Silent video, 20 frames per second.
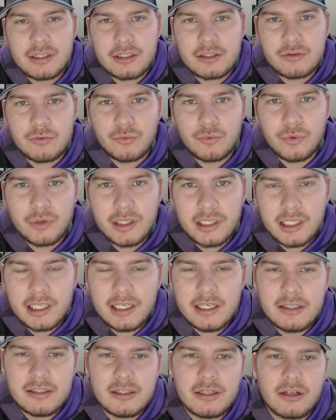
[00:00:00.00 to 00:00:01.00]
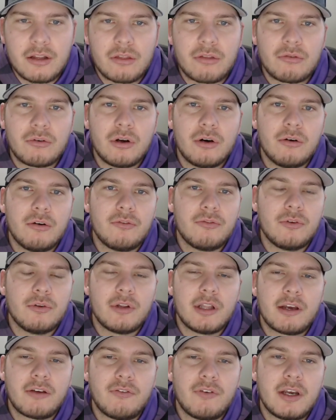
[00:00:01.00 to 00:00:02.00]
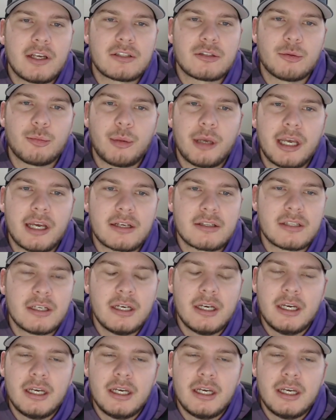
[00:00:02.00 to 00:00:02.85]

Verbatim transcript: It's really easy to throw if you like faster bags.